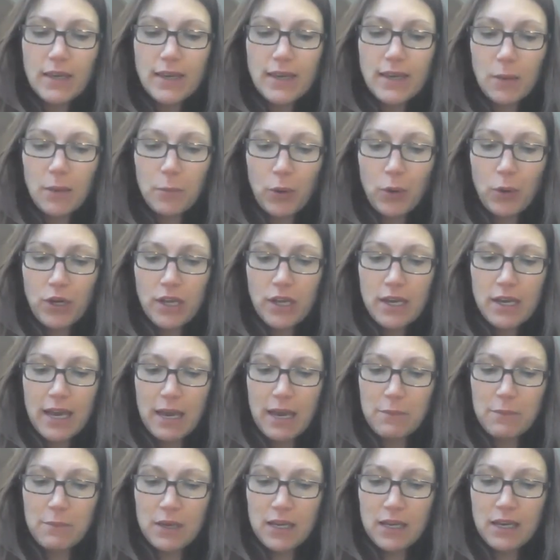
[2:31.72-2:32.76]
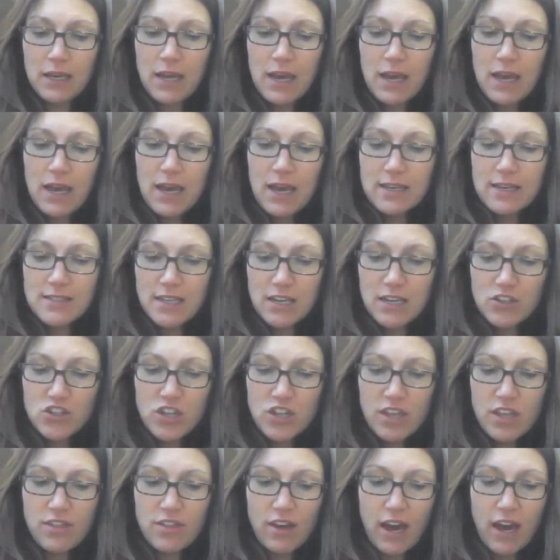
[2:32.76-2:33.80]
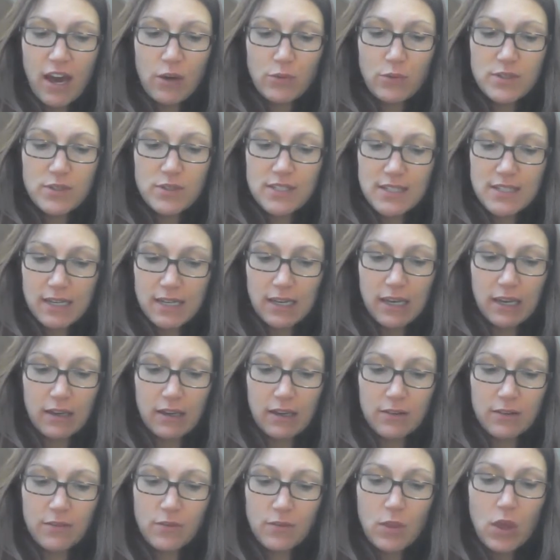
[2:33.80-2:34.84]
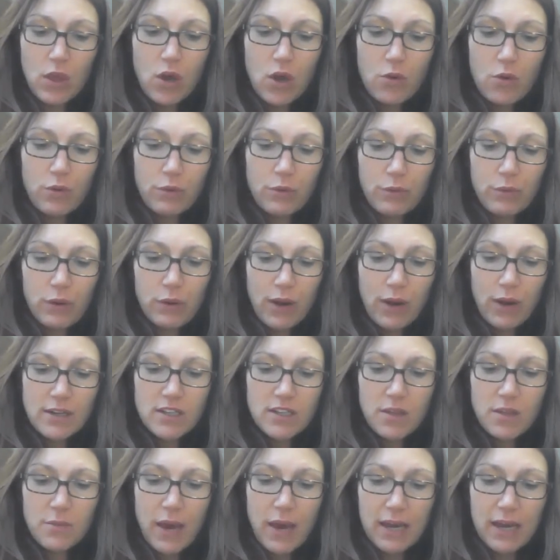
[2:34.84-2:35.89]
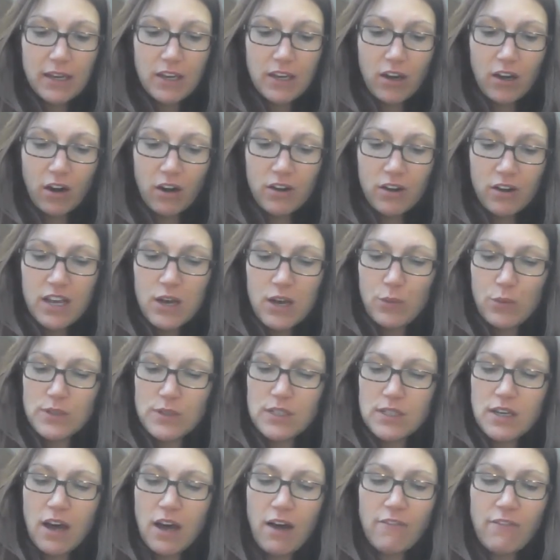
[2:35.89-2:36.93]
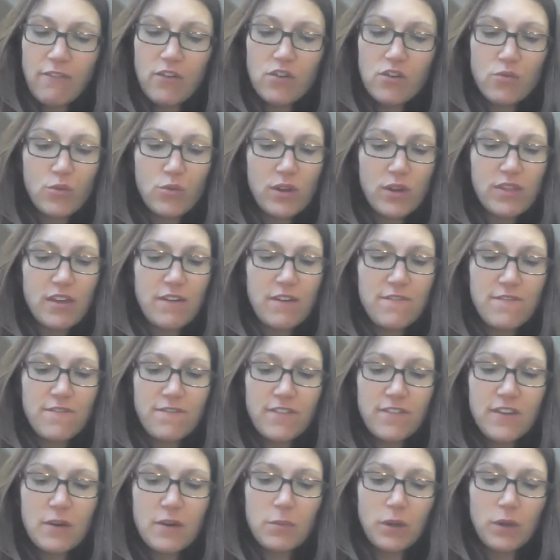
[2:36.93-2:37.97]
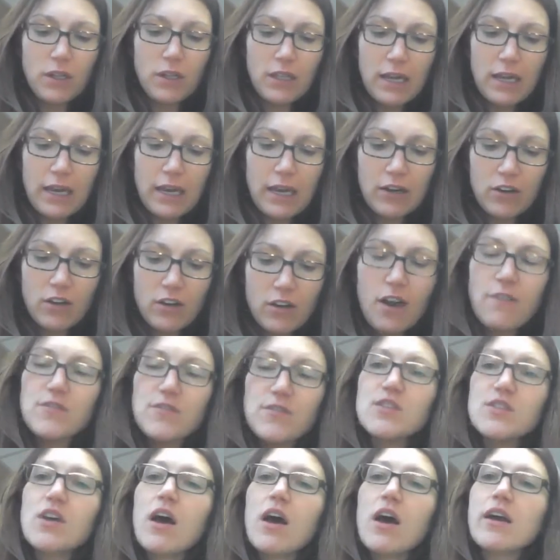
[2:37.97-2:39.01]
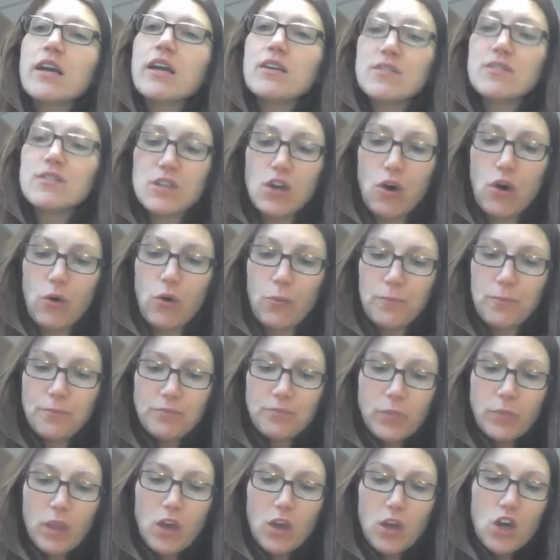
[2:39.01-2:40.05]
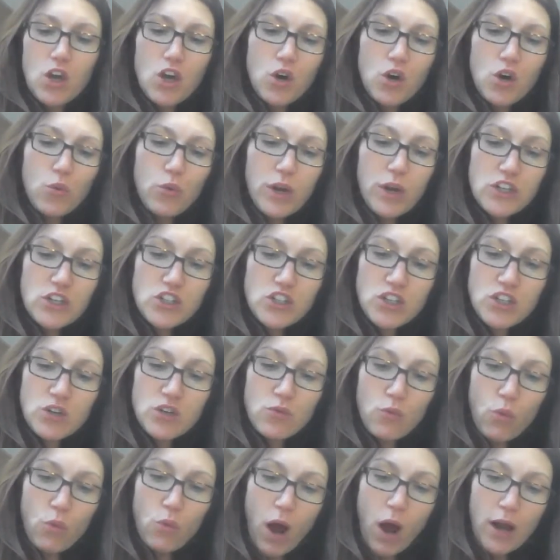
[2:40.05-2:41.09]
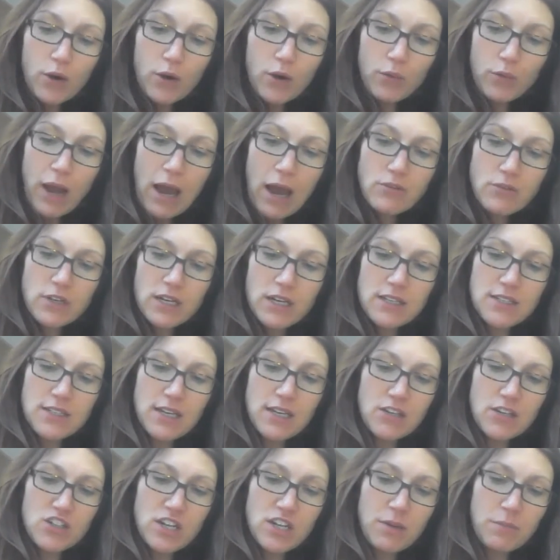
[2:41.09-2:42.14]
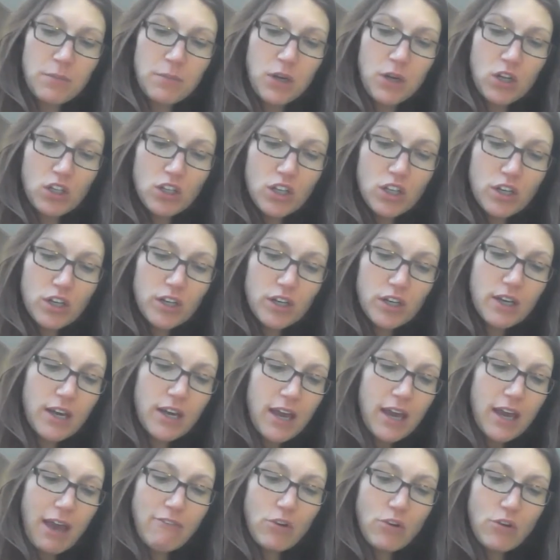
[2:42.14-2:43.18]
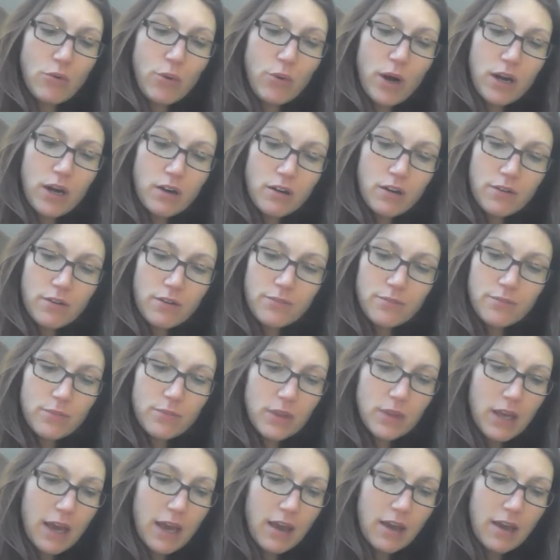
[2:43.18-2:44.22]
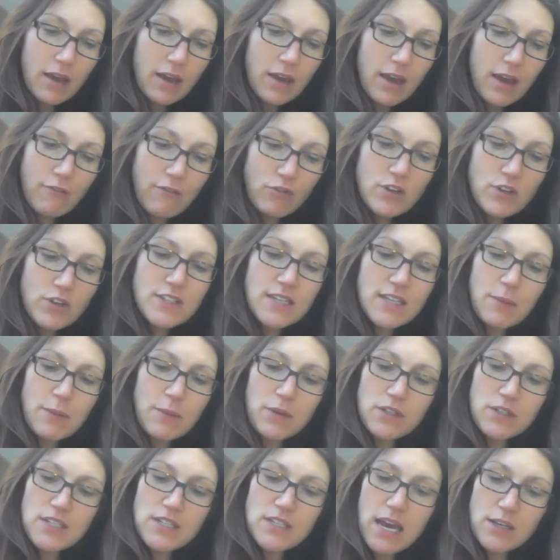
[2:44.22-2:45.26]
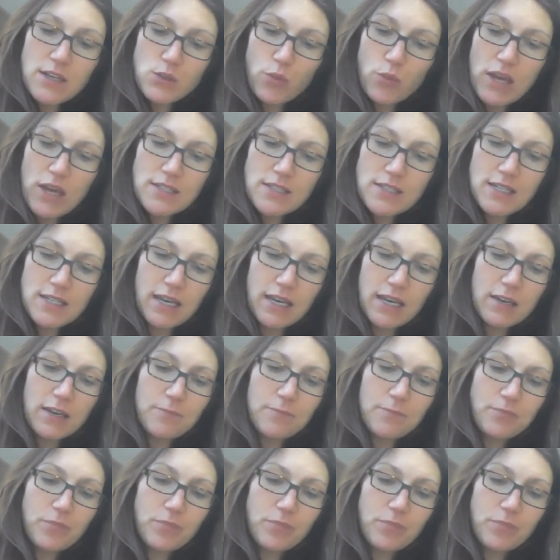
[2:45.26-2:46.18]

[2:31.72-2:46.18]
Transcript: Calpurnia came in and said she thought it was sticking. When we ran to the backyard, it was covered with a feeble layer of soggy snow. "We shouldn't walk around in it," said Jem. "Look, every step you take's wasting it."